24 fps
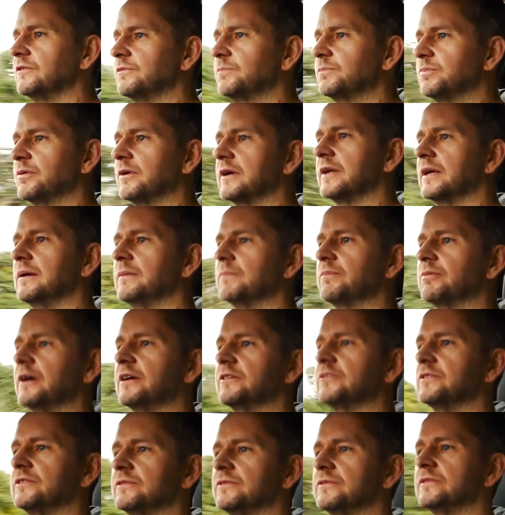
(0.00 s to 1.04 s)
pretty
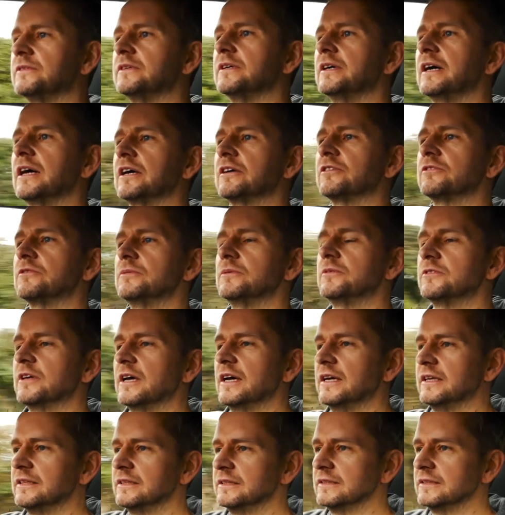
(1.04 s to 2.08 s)
impressive, it has to be said.